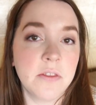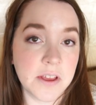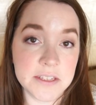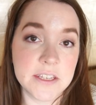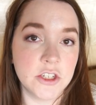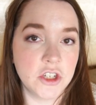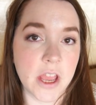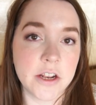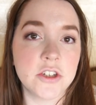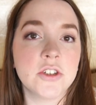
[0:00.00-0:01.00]
things can
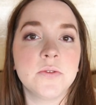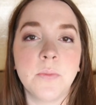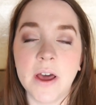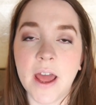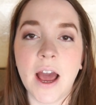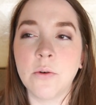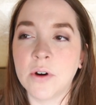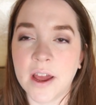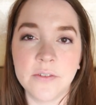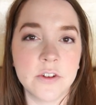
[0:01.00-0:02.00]
change. But I will
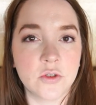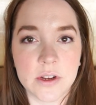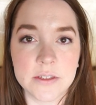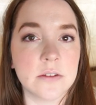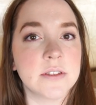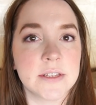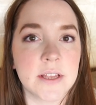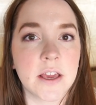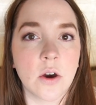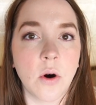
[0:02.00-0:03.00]
kind of address those as
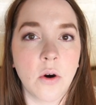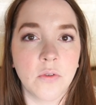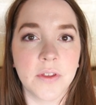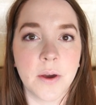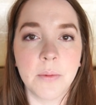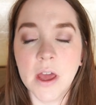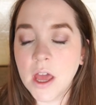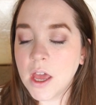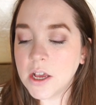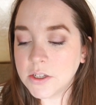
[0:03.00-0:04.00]
I go over them.
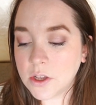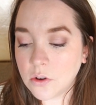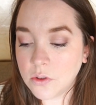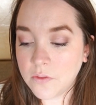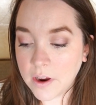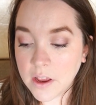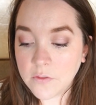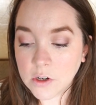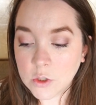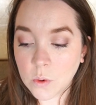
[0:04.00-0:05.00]
So the very
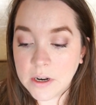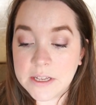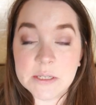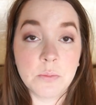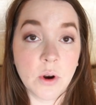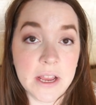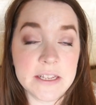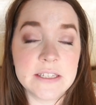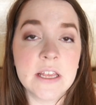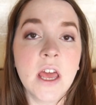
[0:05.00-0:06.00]
first one is
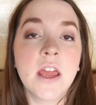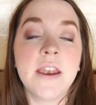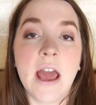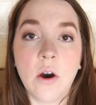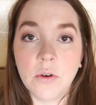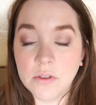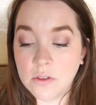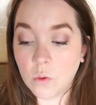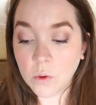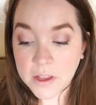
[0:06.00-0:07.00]
price. Now,
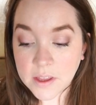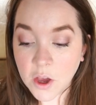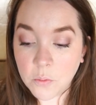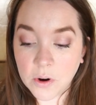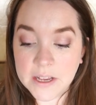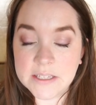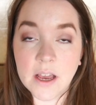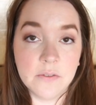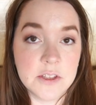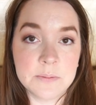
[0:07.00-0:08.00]
the retail price
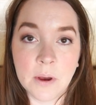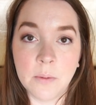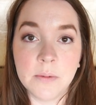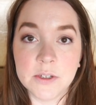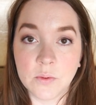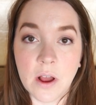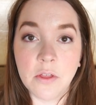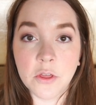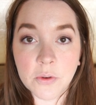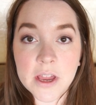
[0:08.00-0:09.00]
of this pump is
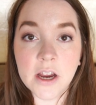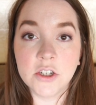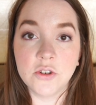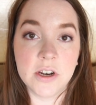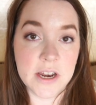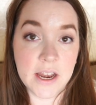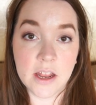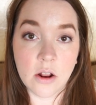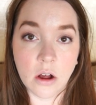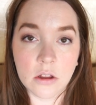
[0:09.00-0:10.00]
around
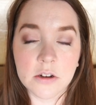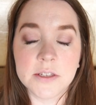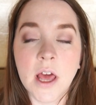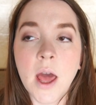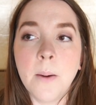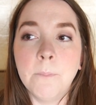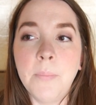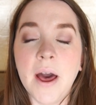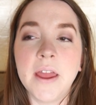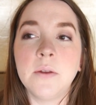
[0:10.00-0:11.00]
$380,
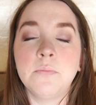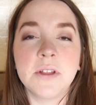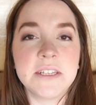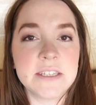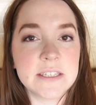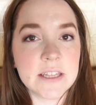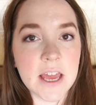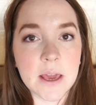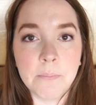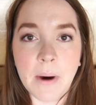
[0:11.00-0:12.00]
but places
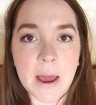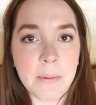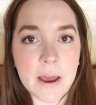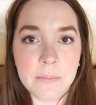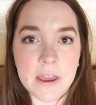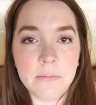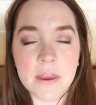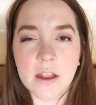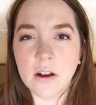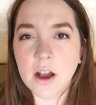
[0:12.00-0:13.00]
like Bye Bye
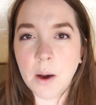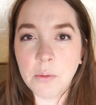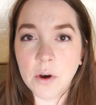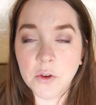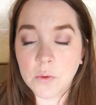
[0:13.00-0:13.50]
Baby and a couple other